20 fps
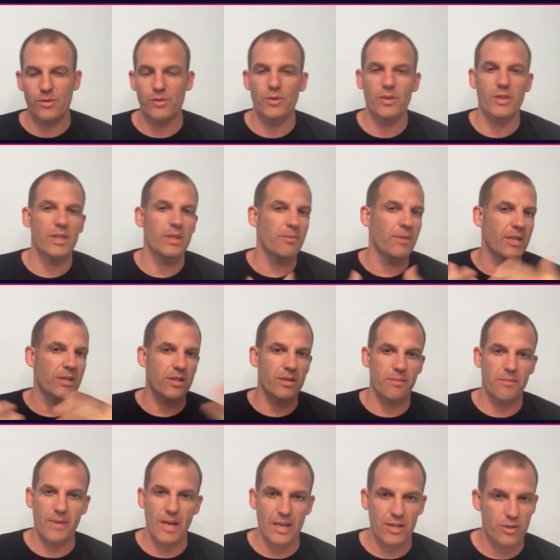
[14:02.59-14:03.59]
So you can imagine a
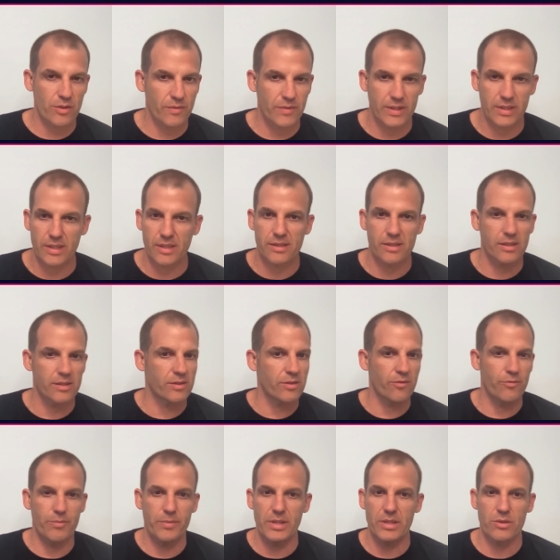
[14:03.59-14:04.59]
mash of indexes
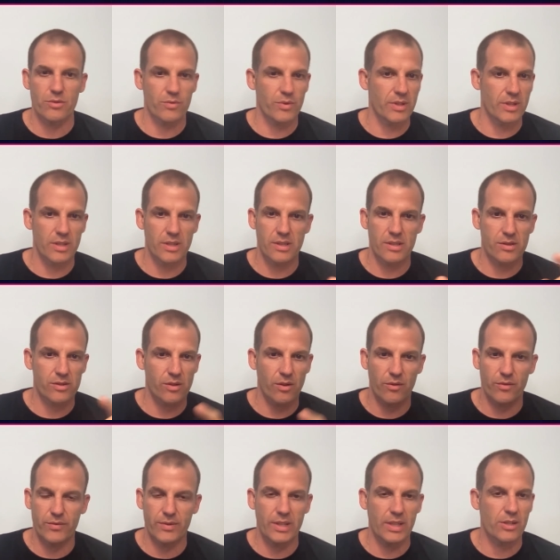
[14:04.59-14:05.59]
of b trees
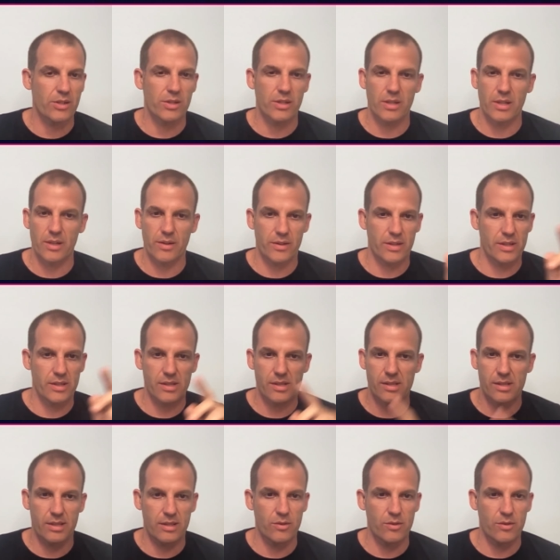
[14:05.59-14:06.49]
of dictionaries,